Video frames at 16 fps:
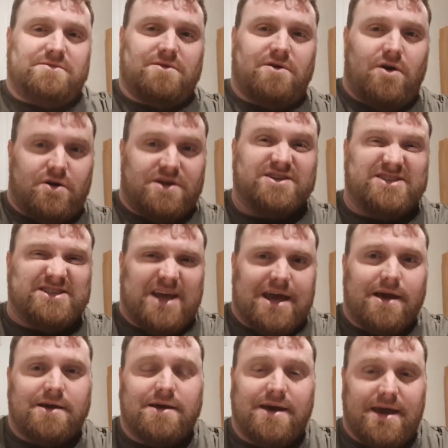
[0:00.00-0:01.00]
on a
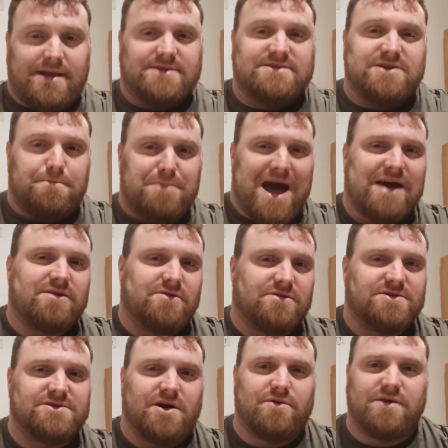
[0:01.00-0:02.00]
stick into battle
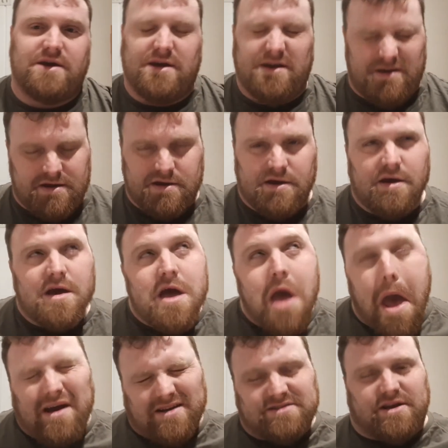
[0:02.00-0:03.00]
so
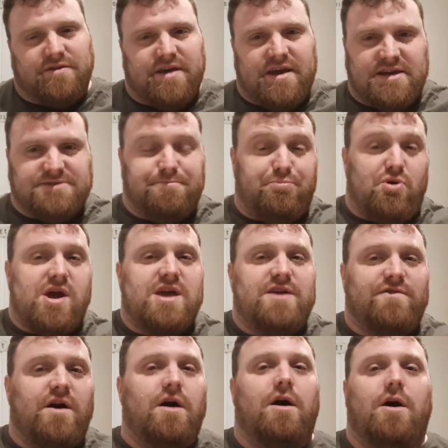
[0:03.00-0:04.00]
that his
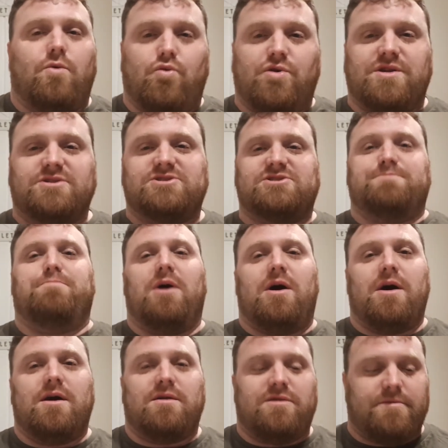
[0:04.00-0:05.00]
brave heart would
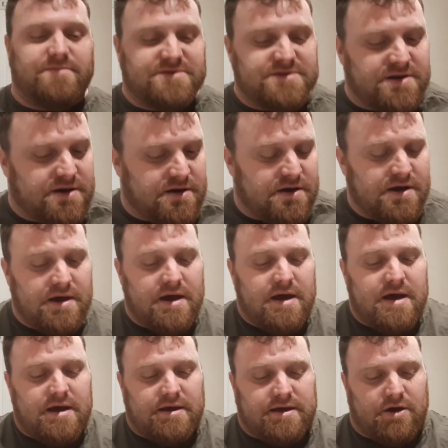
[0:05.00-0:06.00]
inspire them to
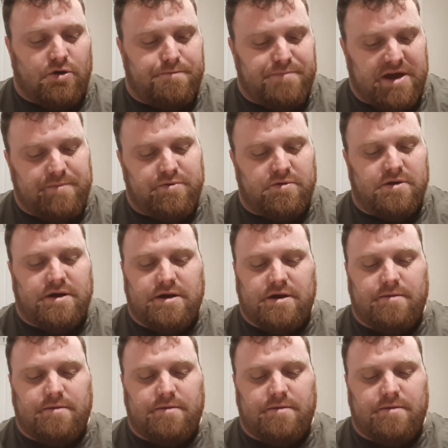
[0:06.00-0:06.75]
kill people